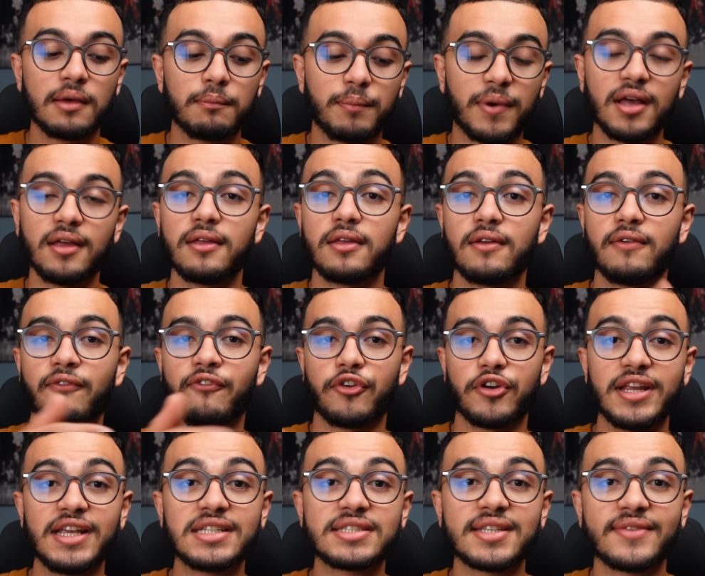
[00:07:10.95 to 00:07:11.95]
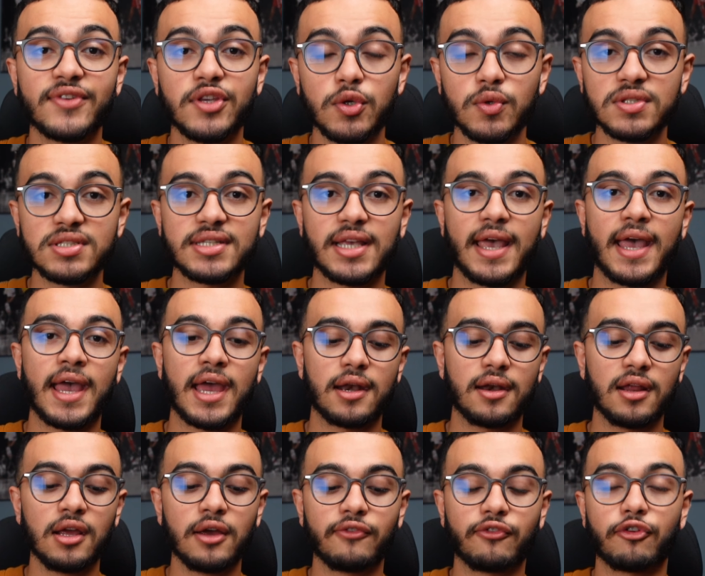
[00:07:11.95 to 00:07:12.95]
But for ease of use and
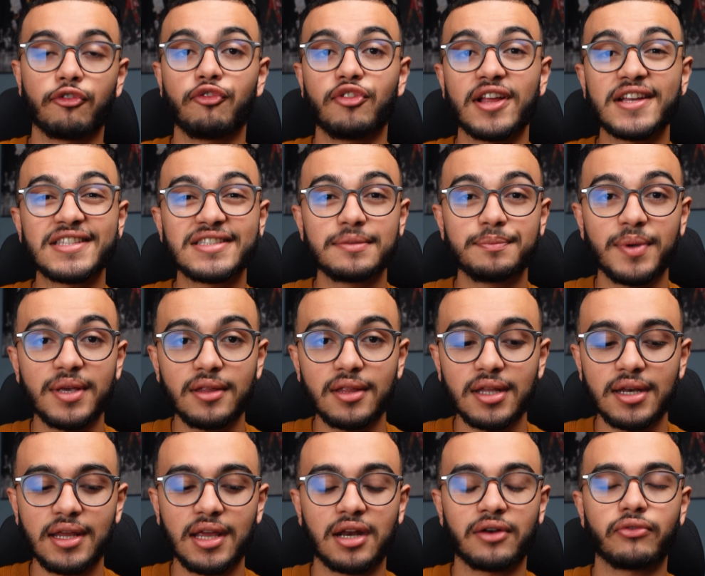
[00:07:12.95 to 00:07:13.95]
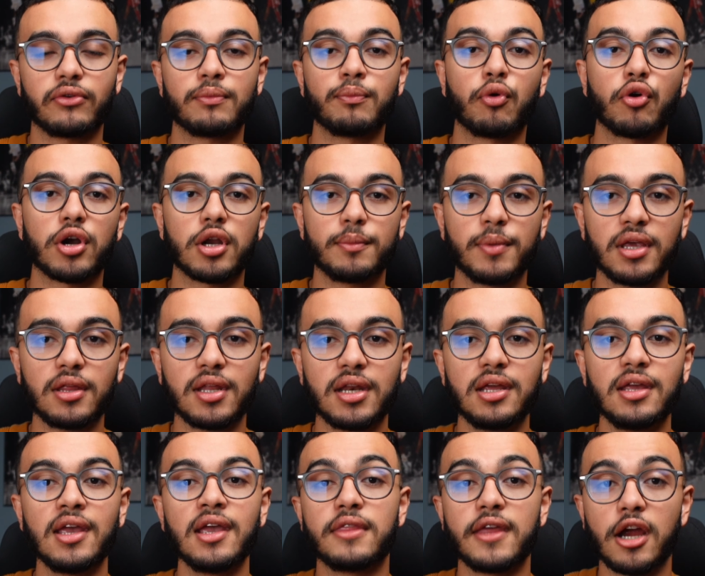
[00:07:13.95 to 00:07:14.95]
for flexibility and for
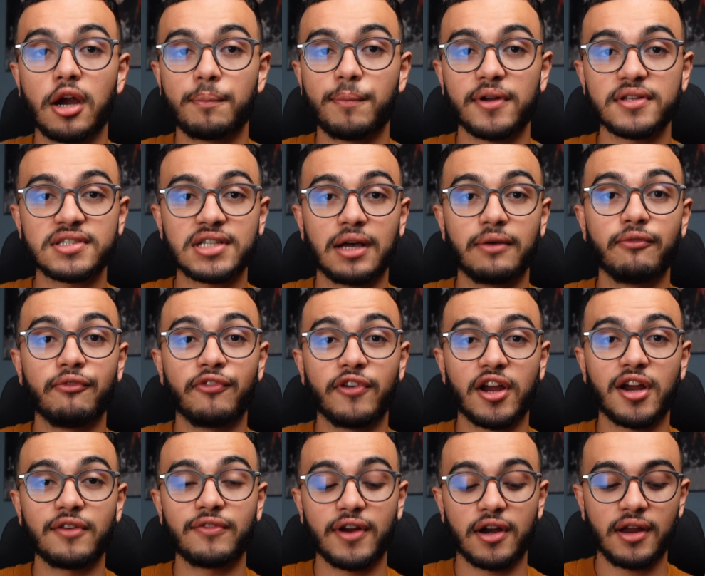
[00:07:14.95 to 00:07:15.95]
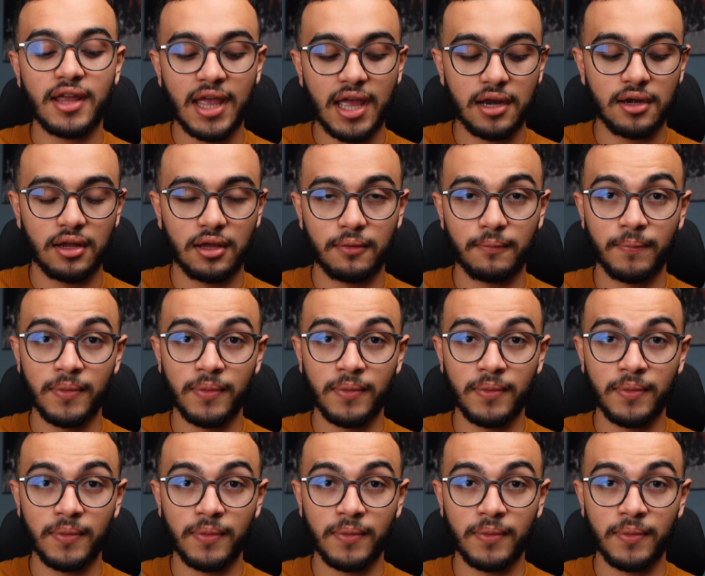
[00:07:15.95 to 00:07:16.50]
portability, the AirPods come very, very handy.